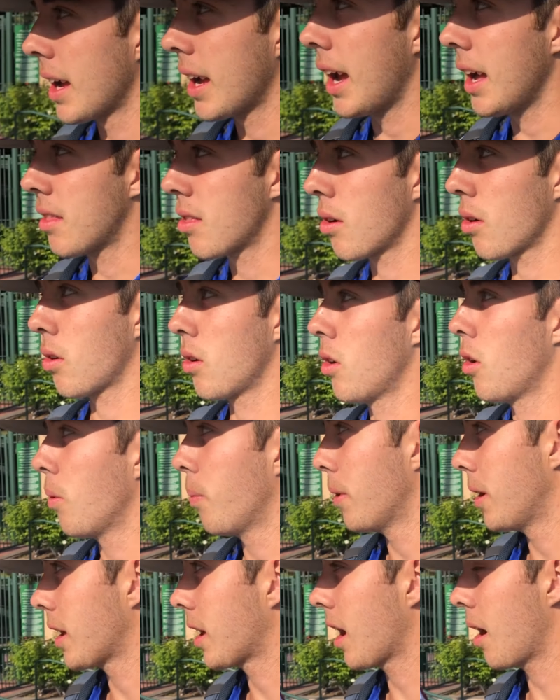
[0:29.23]
Gates are going to
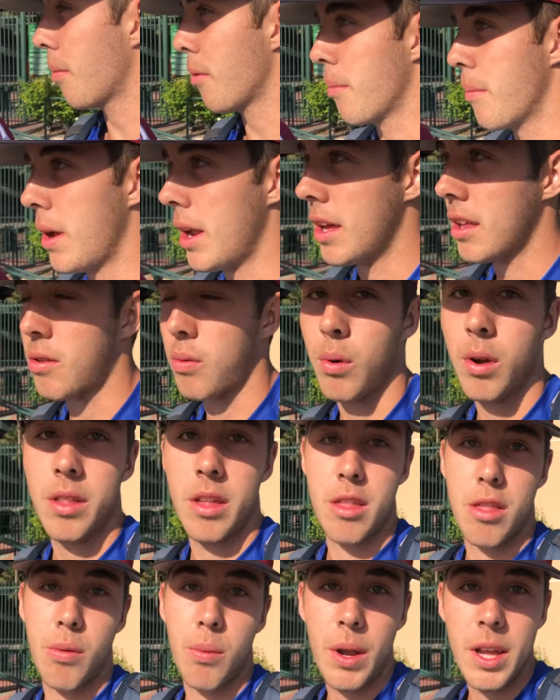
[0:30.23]
open in a couple minutes. We're in
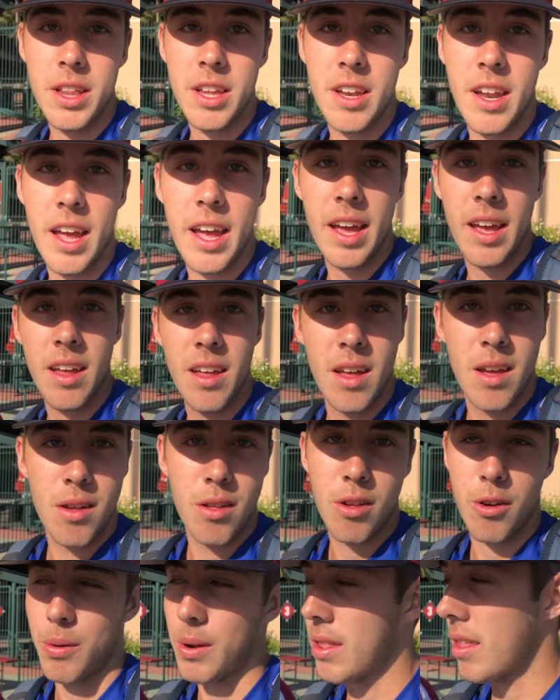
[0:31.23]
the suite today,
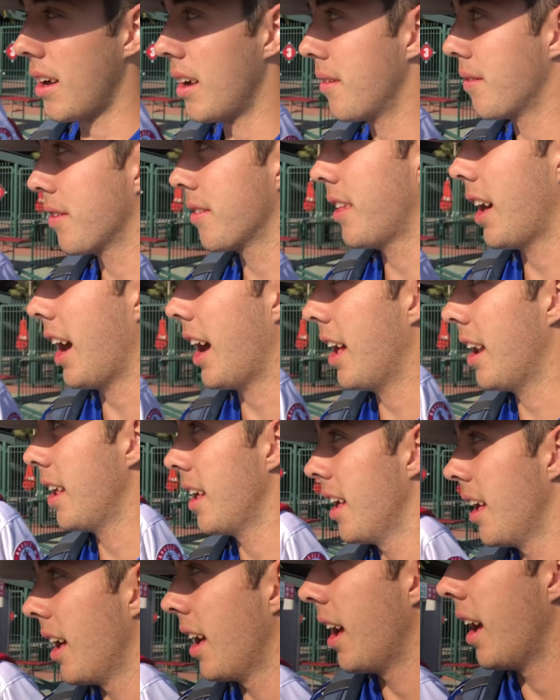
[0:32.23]
so I'm excited for that.
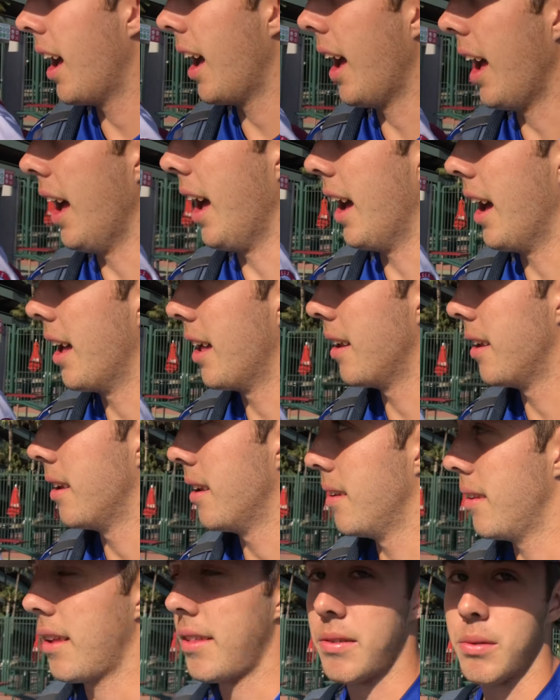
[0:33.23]
And
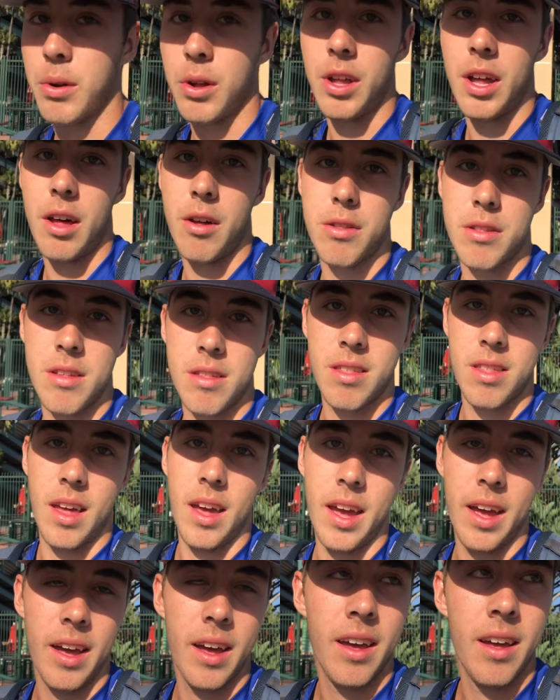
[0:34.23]
nothing really else to
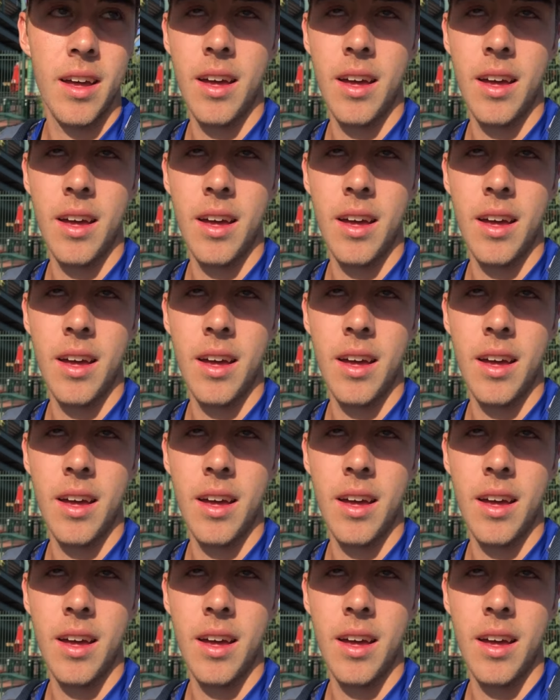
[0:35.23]
say.